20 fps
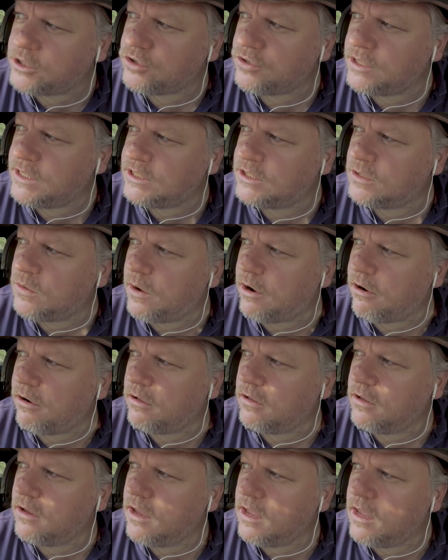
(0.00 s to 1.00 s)
tree
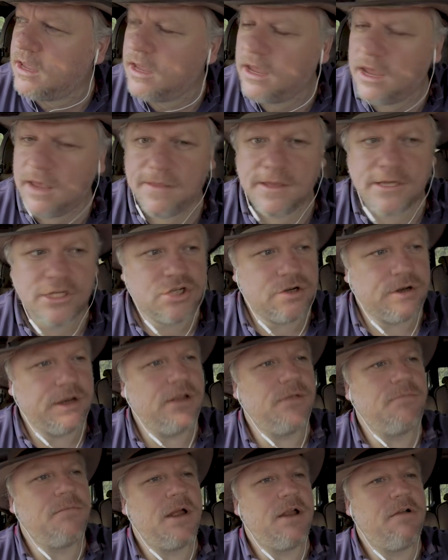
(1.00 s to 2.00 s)
squirrel in the tree
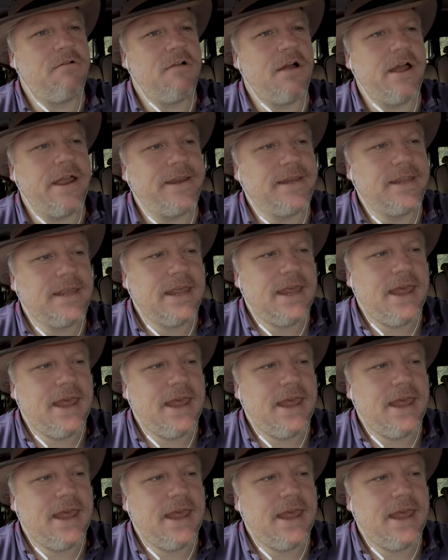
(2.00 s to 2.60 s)
on my right.